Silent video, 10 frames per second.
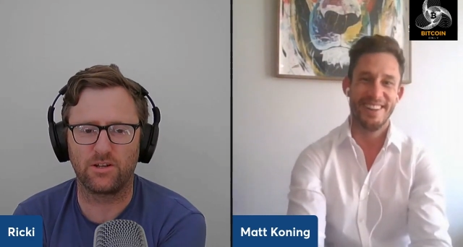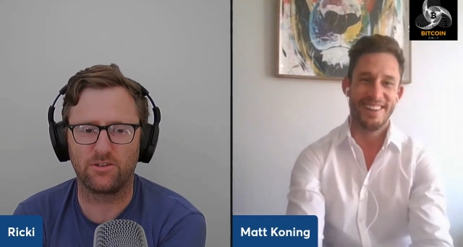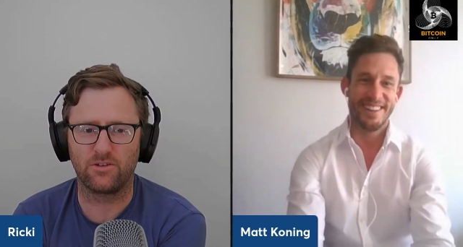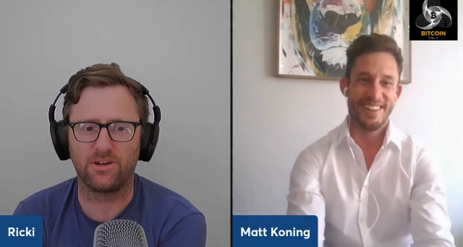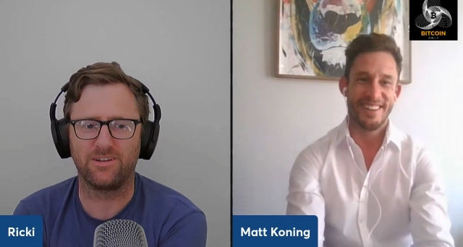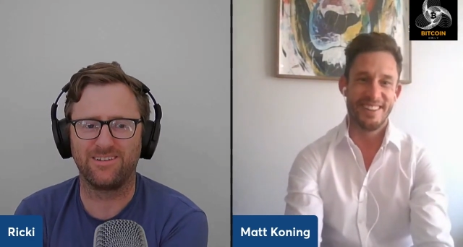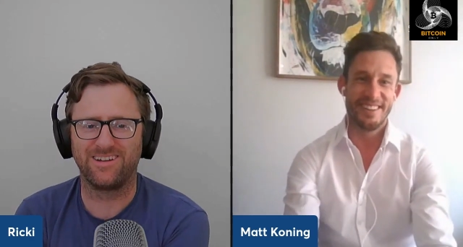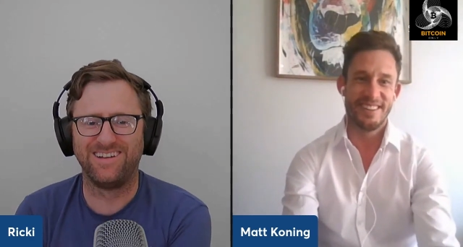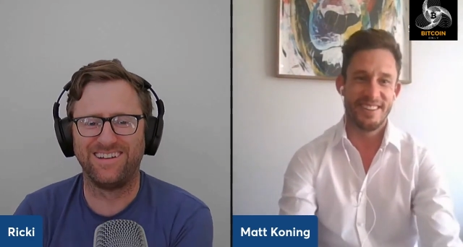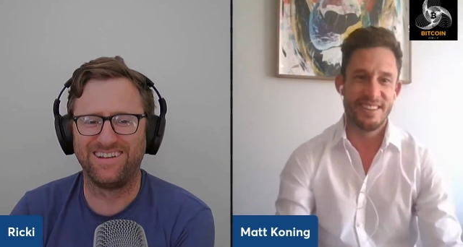Speaker 1: guys are doing.
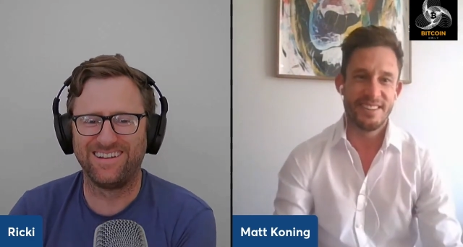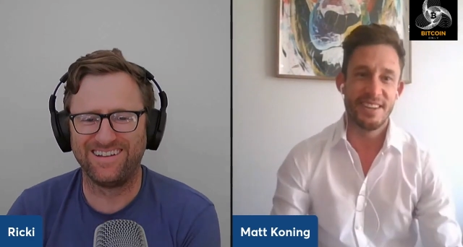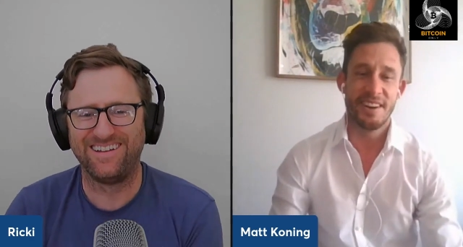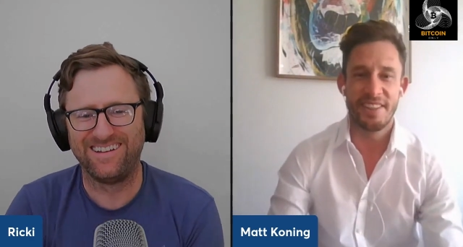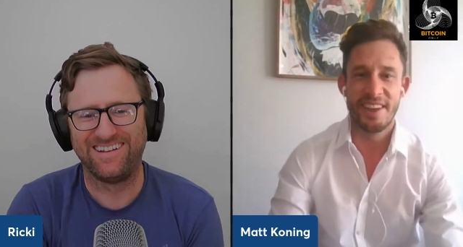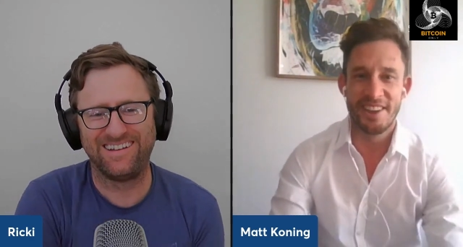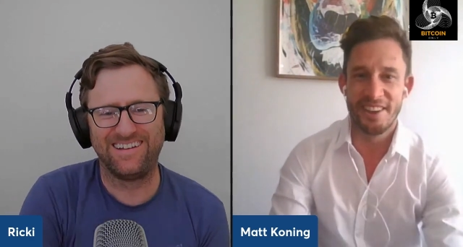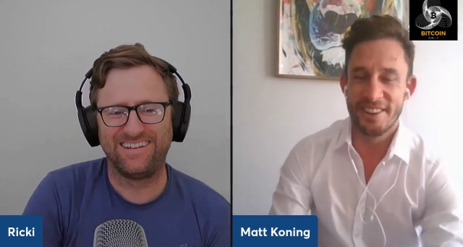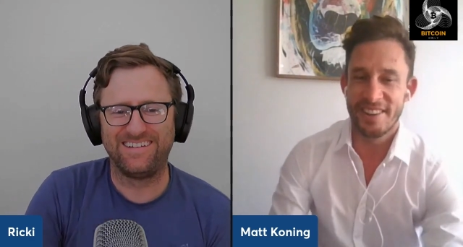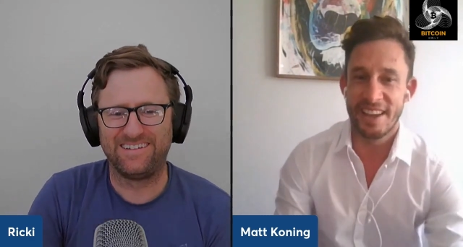
Speaker 2: Yeah, thank
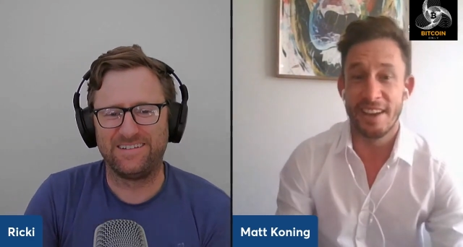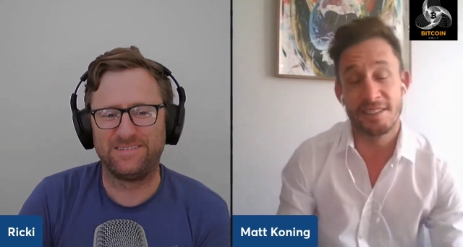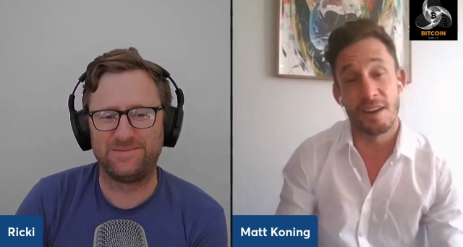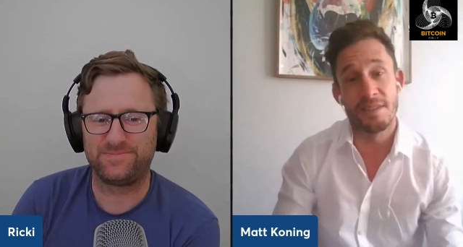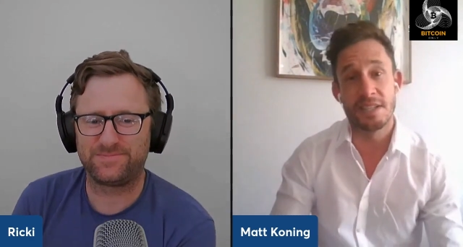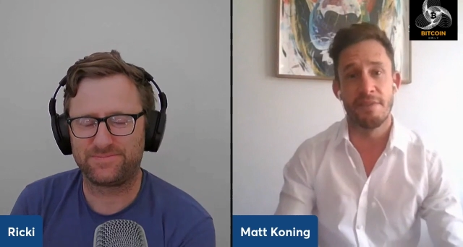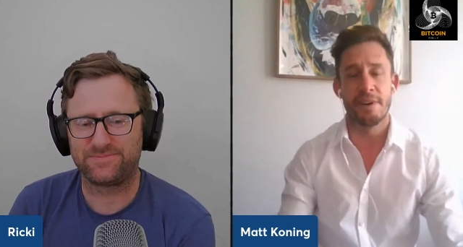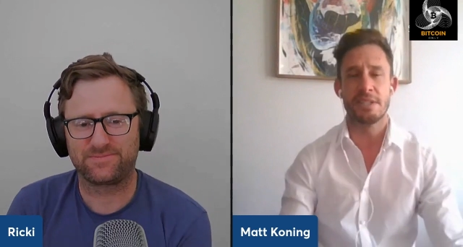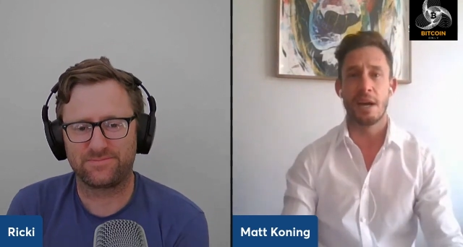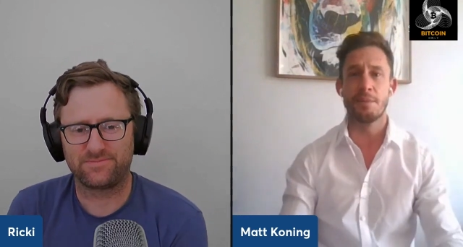you. Thank you. It's obviously
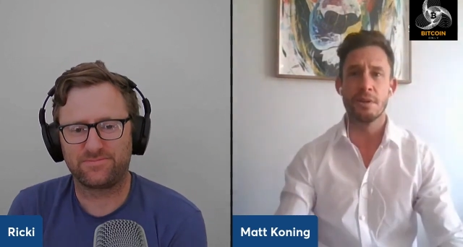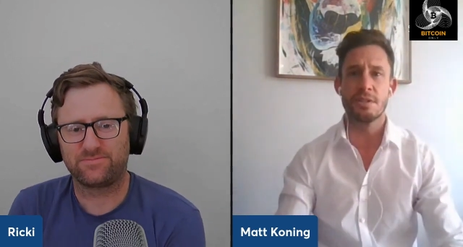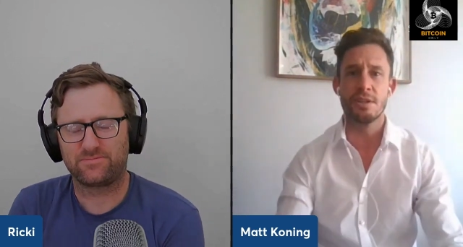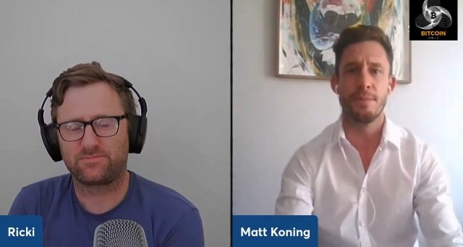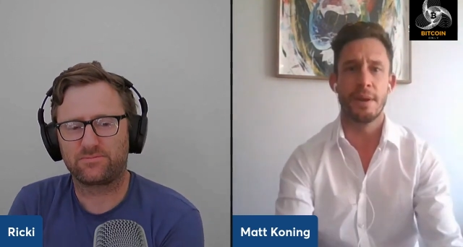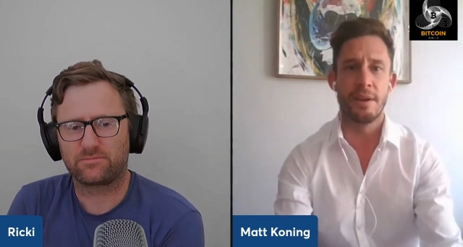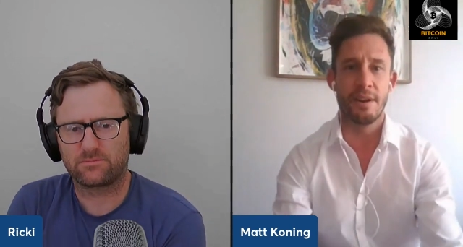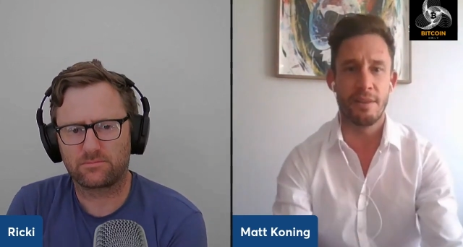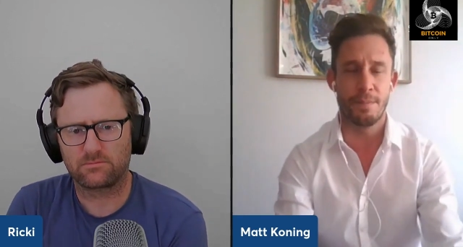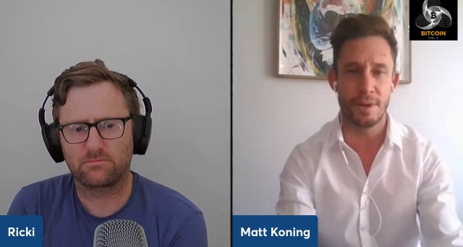very time consuming, you
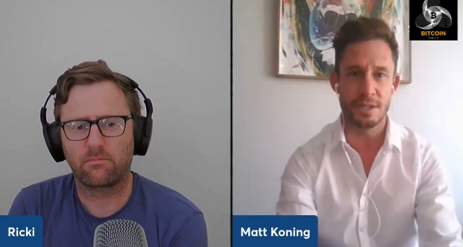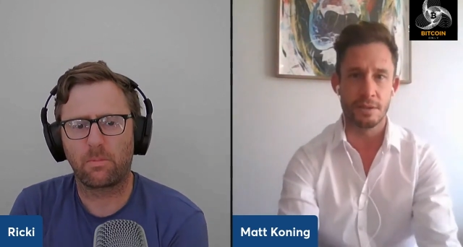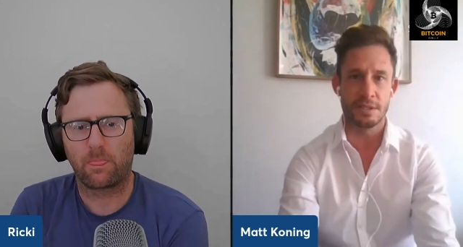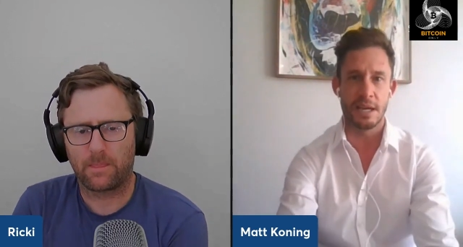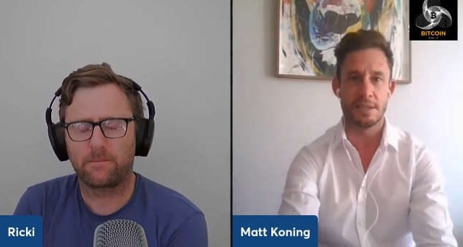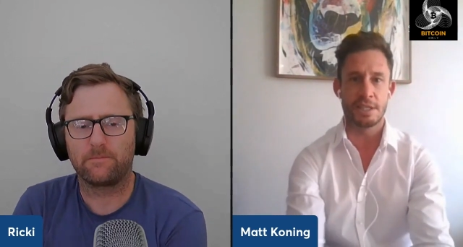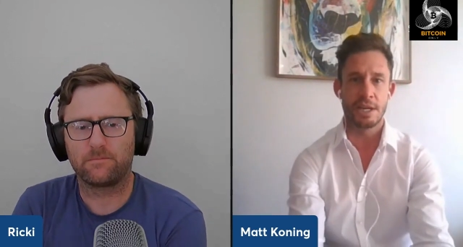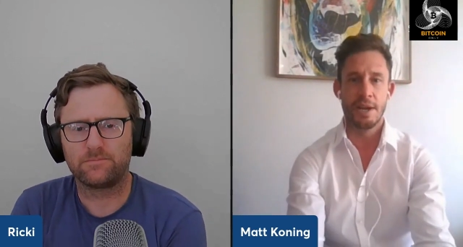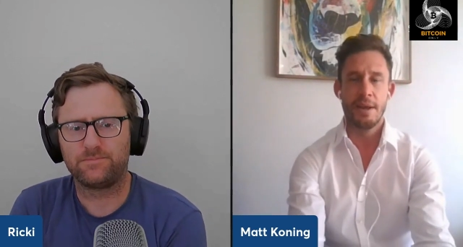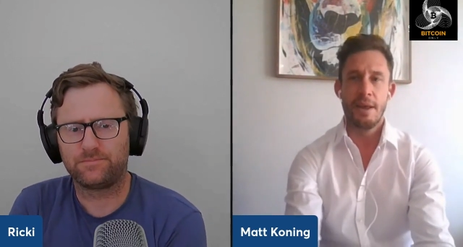know, the personal
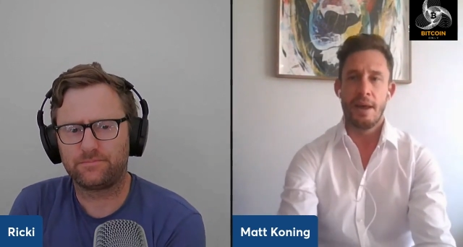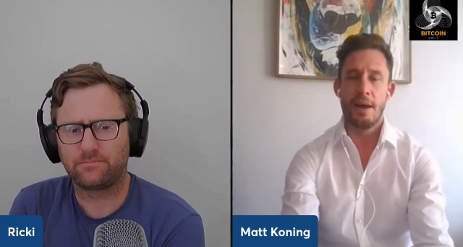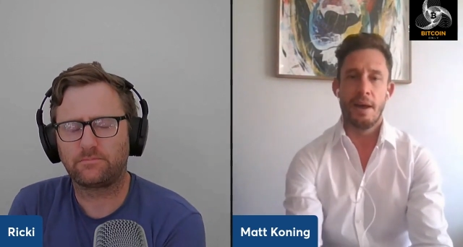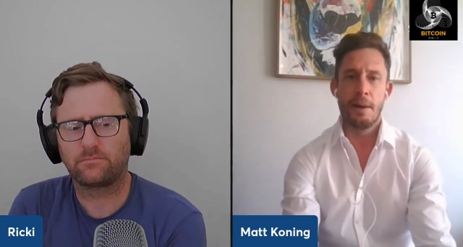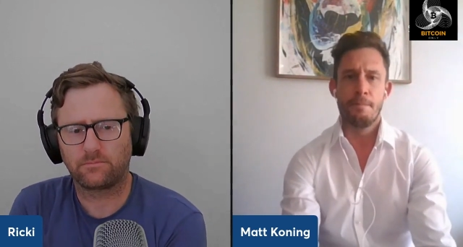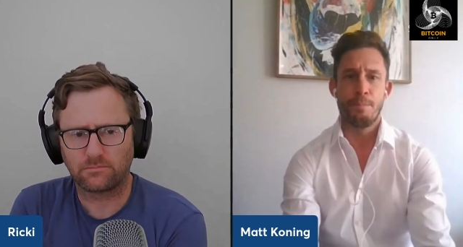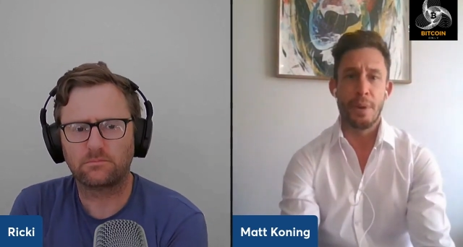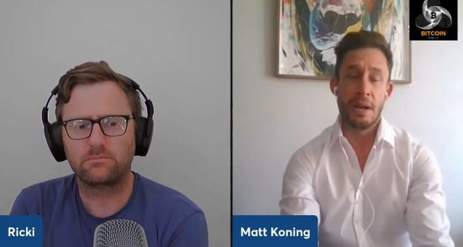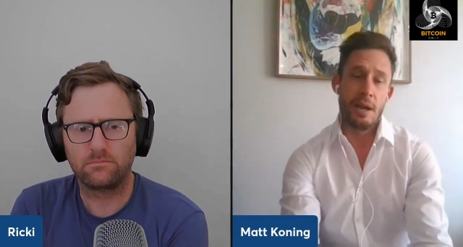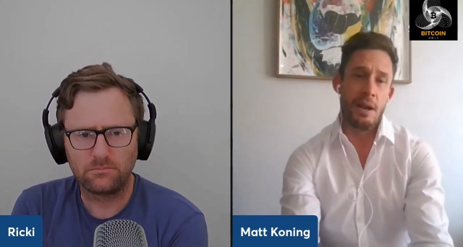touch. Um,
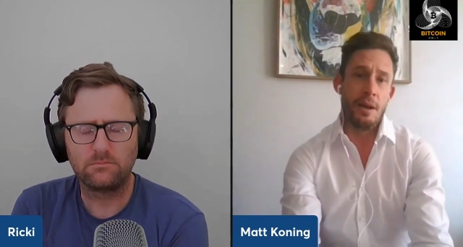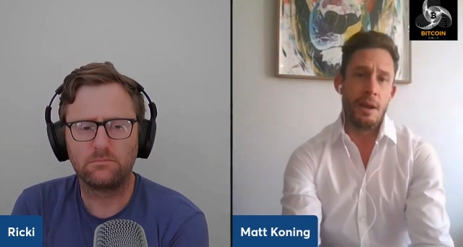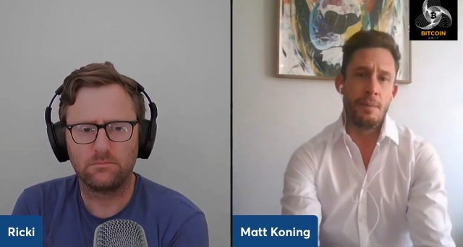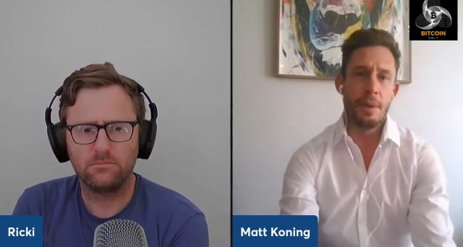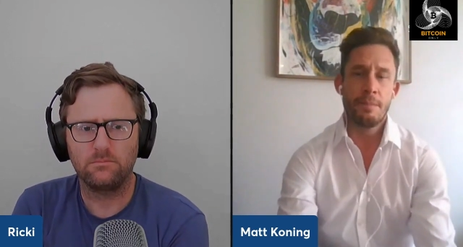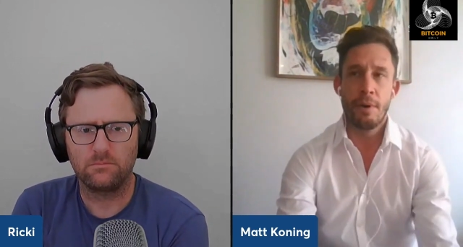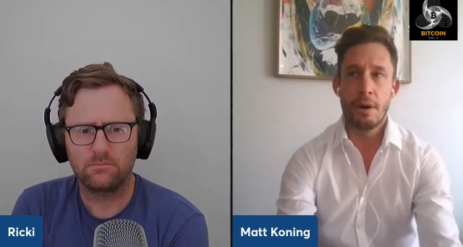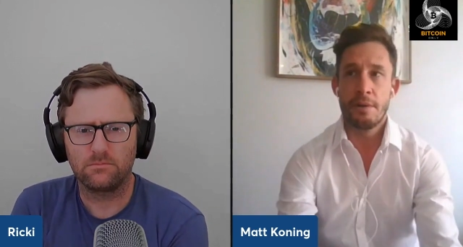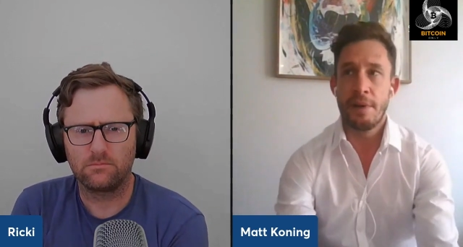but and a, and a big part of